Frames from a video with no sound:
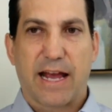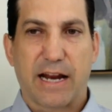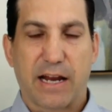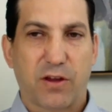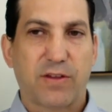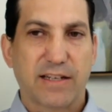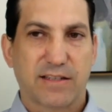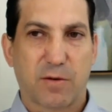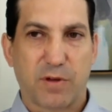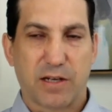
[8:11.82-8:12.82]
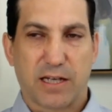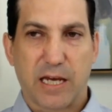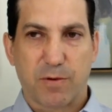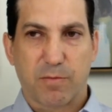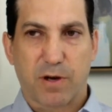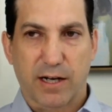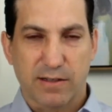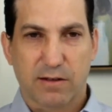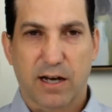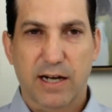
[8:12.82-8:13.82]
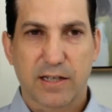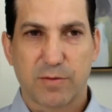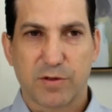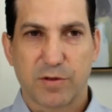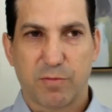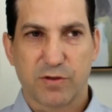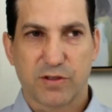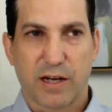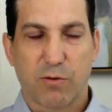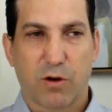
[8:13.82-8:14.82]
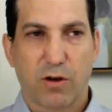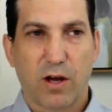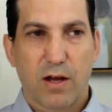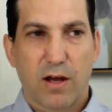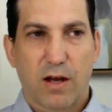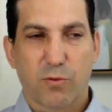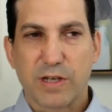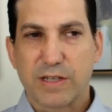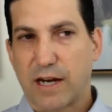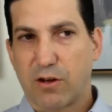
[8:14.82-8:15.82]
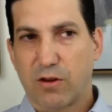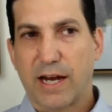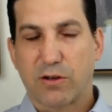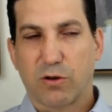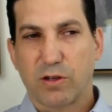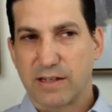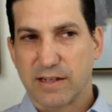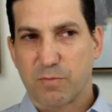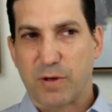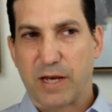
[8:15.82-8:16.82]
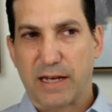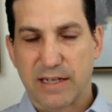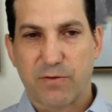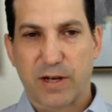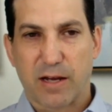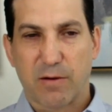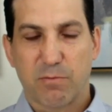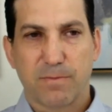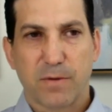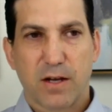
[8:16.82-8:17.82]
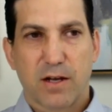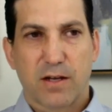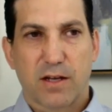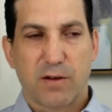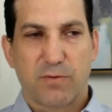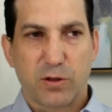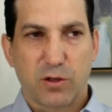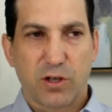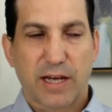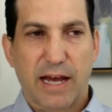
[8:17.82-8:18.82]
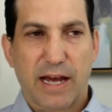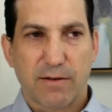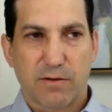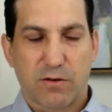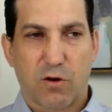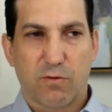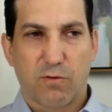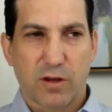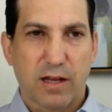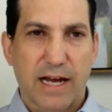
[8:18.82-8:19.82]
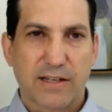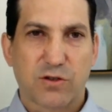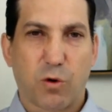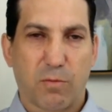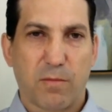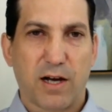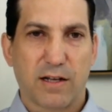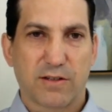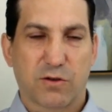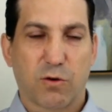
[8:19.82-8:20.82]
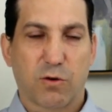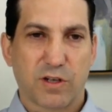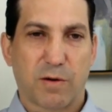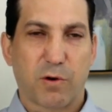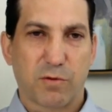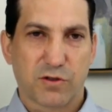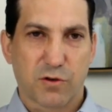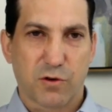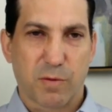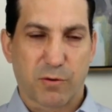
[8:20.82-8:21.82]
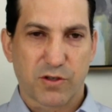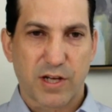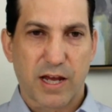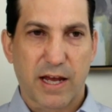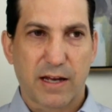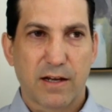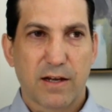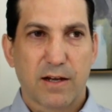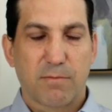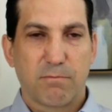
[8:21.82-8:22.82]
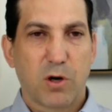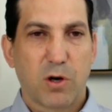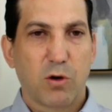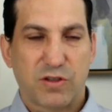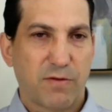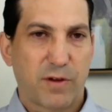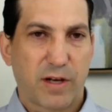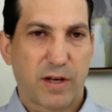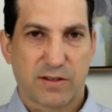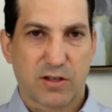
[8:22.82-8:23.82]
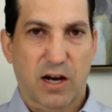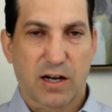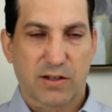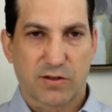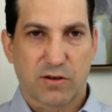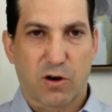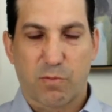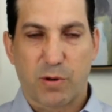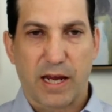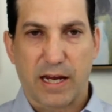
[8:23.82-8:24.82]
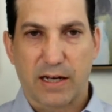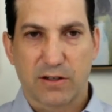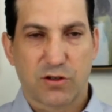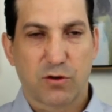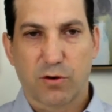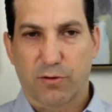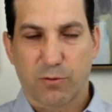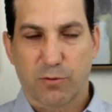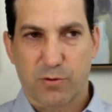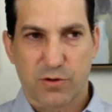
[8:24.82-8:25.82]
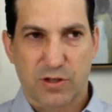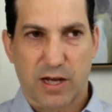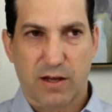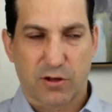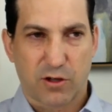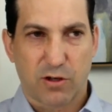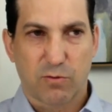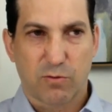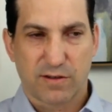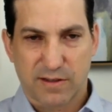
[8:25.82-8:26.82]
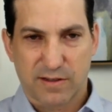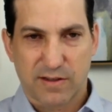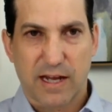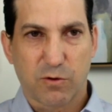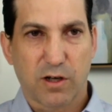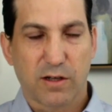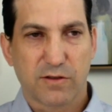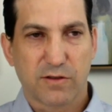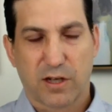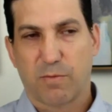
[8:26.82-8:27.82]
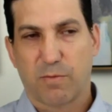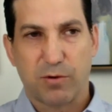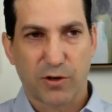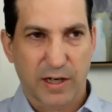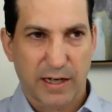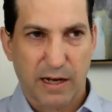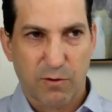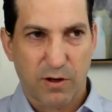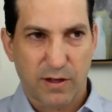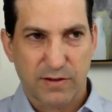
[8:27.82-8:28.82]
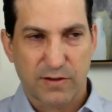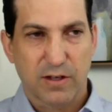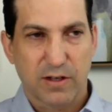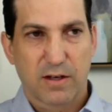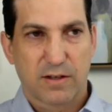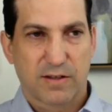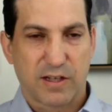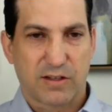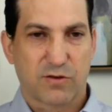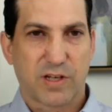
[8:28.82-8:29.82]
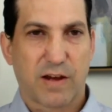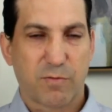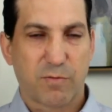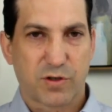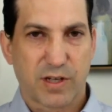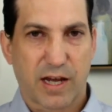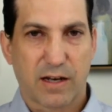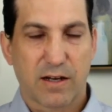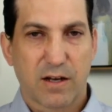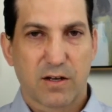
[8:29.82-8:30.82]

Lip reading: I think that's something to keep in mind because a lot of times people say, well, the reason I don't like gold, it doesn't pay a dividend. But if you look at over the last 12 months, gold's up almost 30%. Most dividend stocks are paying 2-3%. The good ones, the steady ones, you know, maybe you're going to get one that's 6-7%.